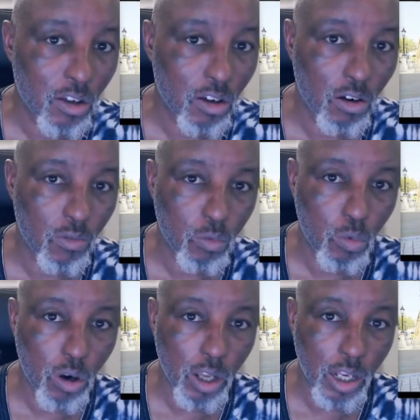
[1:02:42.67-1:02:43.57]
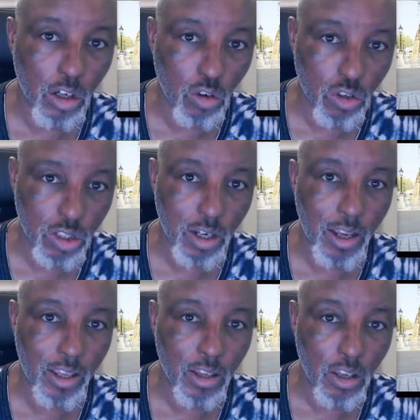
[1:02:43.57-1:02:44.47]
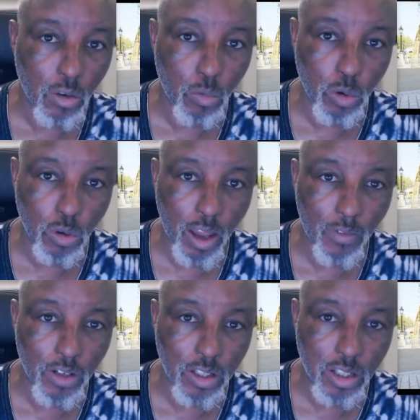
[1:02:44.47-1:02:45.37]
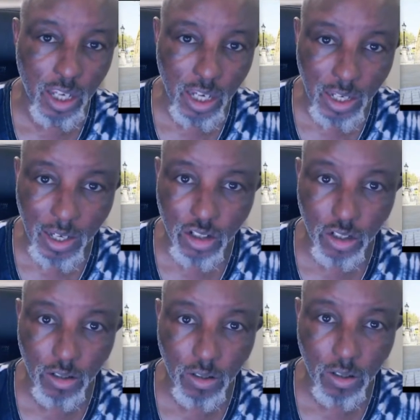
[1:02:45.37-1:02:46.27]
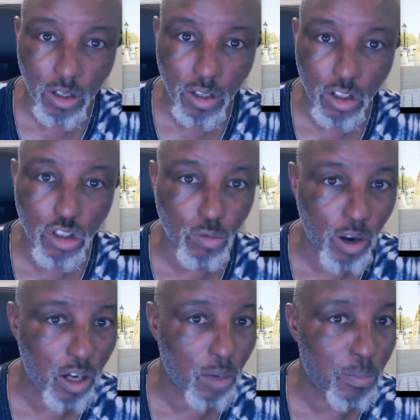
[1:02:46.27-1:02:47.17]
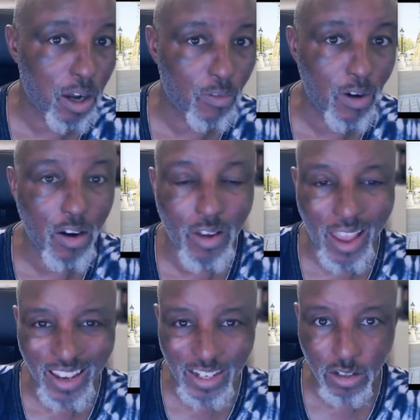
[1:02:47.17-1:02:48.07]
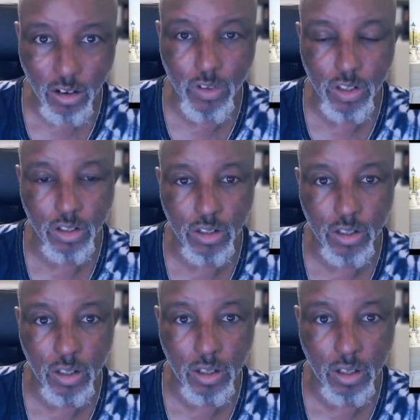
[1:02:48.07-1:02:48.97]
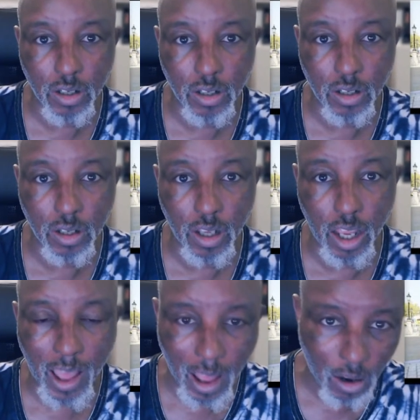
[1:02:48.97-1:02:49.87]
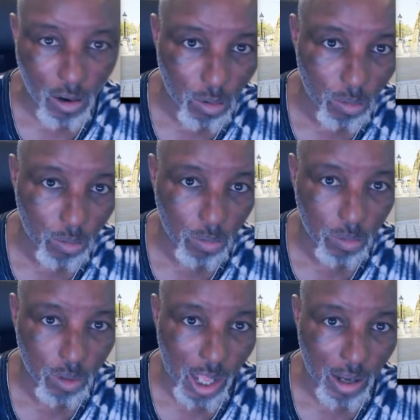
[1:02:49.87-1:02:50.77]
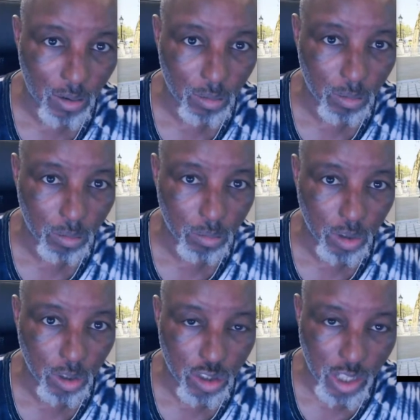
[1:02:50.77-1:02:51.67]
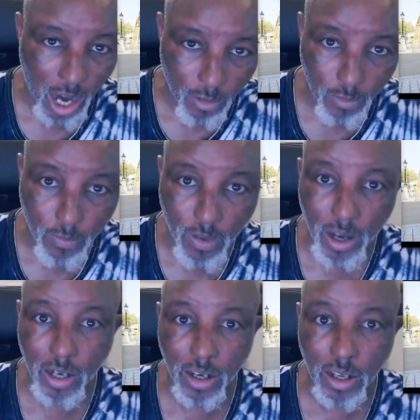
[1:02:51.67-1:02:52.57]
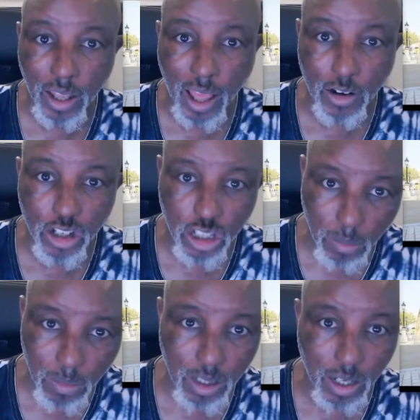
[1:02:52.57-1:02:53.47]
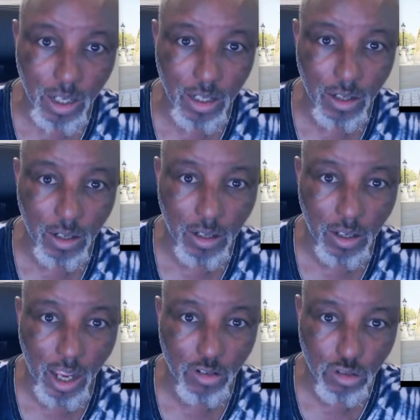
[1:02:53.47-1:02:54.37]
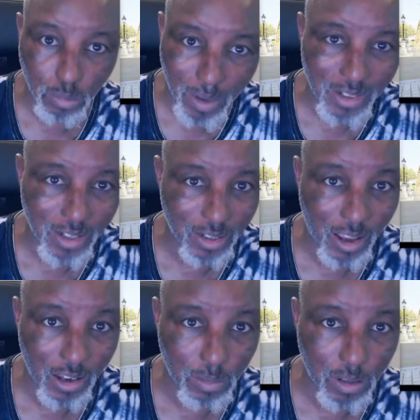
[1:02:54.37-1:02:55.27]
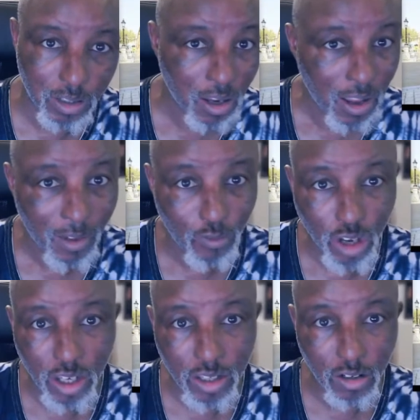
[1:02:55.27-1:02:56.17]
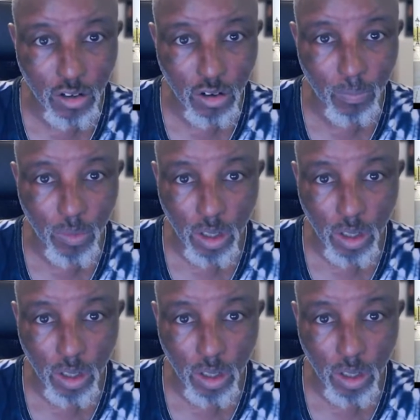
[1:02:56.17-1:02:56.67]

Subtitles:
of what it looks like when you have a teenager surrounded by around 8 officers, and how terrifying, how intimidating, how traumatic that experience is. And these are not